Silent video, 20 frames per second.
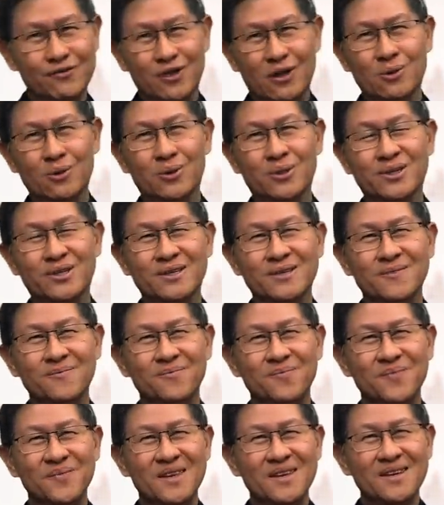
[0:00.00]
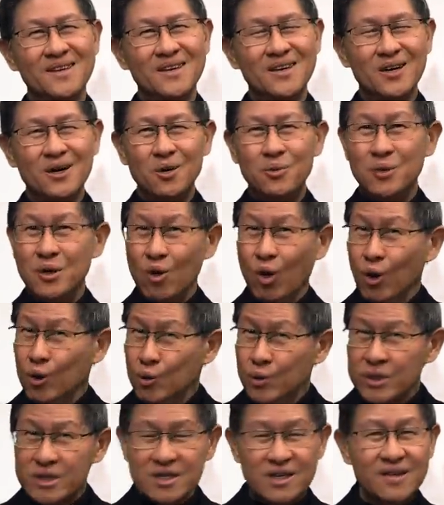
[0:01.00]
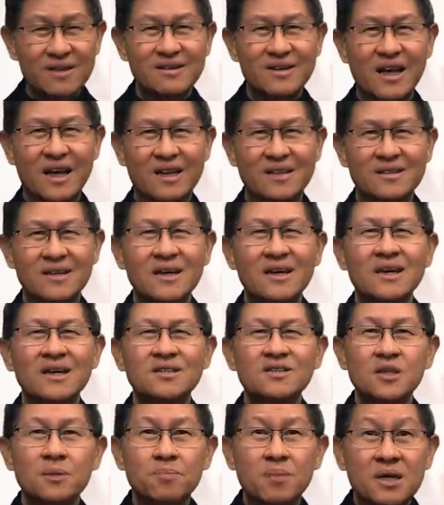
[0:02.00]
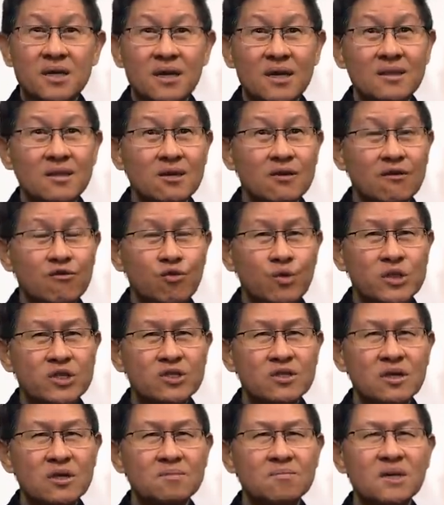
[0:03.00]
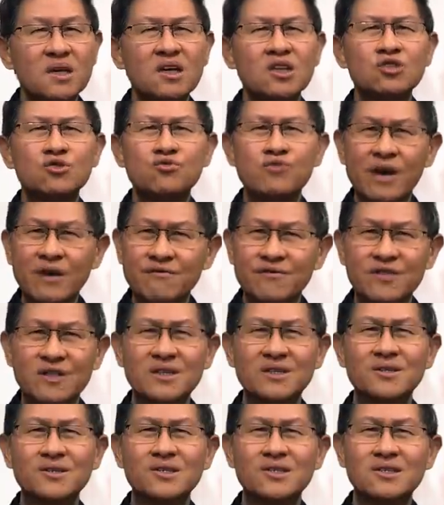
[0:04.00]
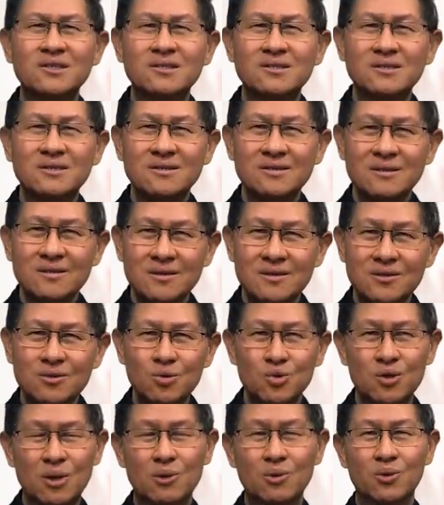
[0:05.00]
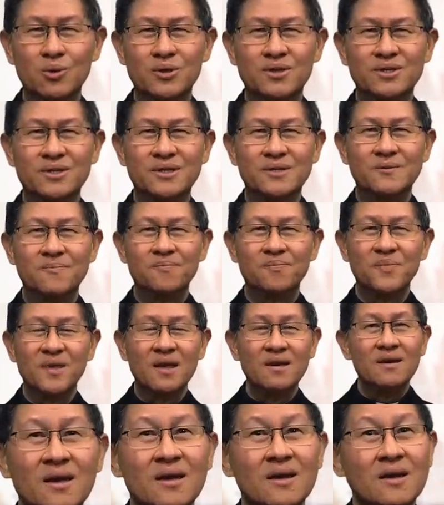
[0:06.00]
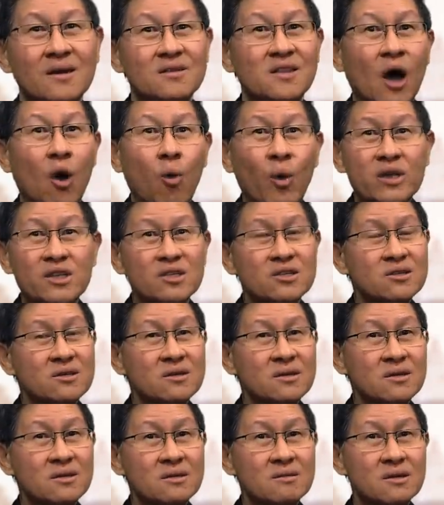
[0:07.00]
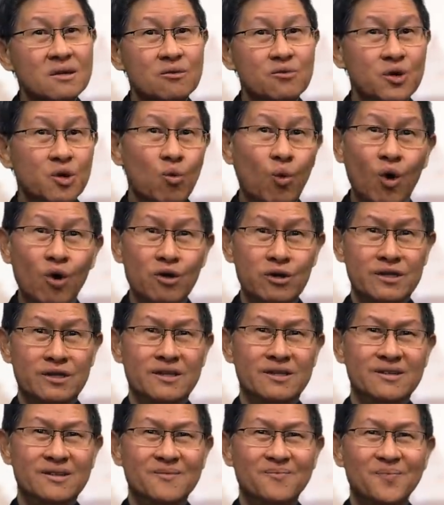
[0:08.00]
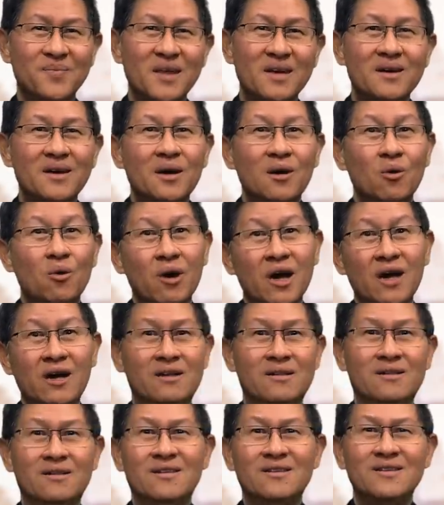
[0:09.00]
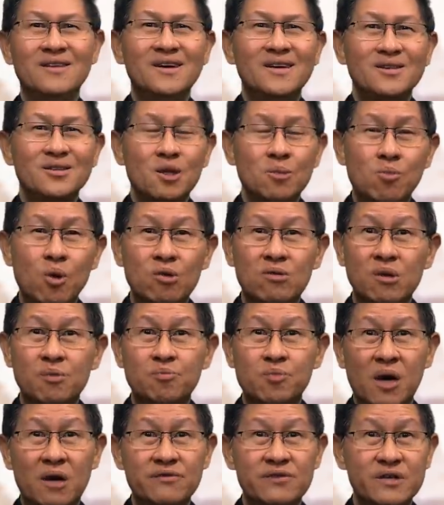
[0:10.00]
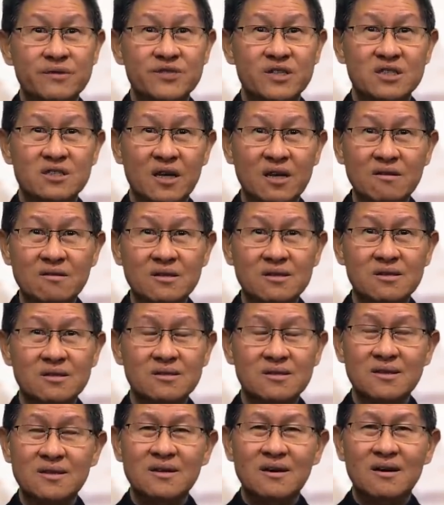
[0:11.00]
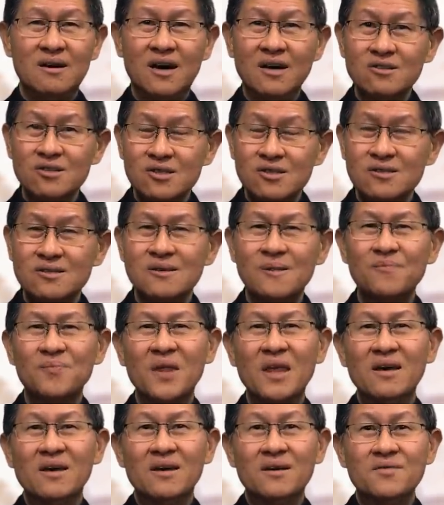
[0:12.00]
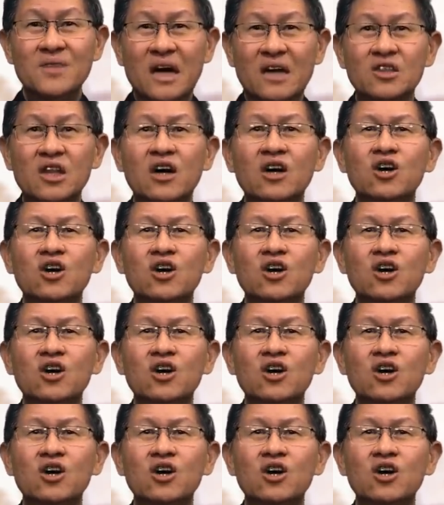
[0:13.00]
of the Lord. We always hear that. The beginning of wisdom is reverence to the Lord. Now, what is her reward? Well, the book of Proverbs tells us that